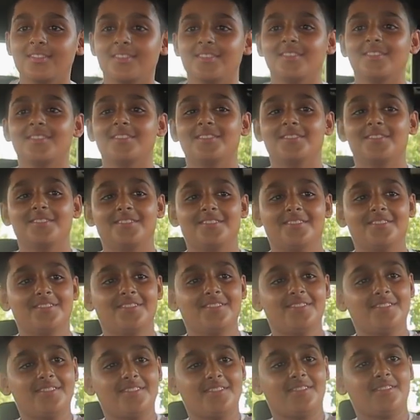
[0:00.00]

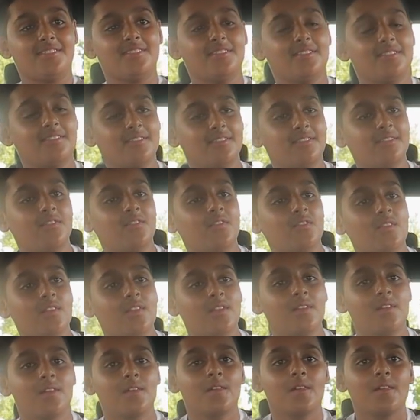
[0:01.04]

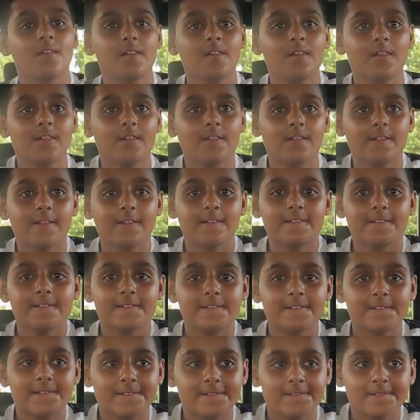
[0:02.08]

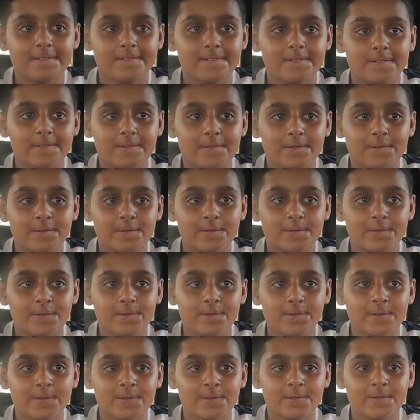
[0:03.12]

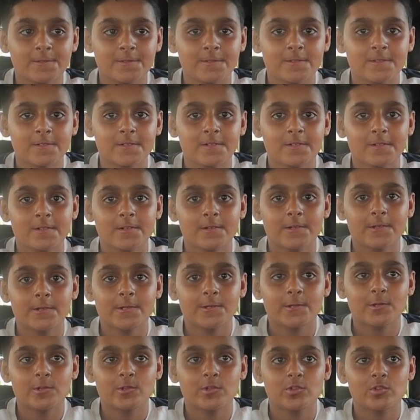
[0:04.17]

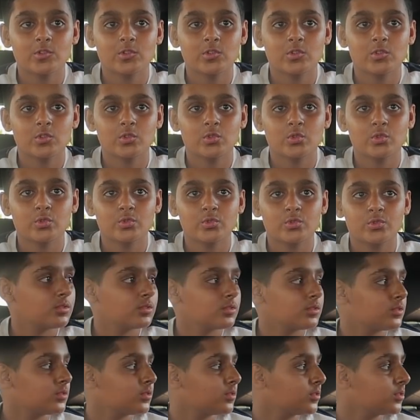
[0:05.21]

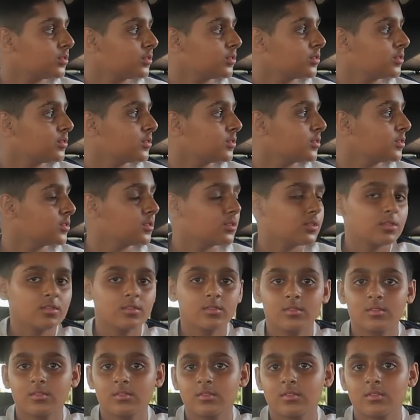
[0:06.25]

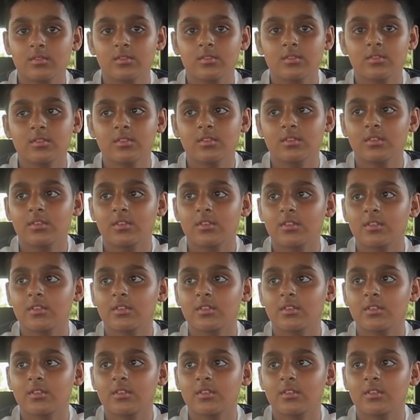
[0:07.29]
This person isn't speaking.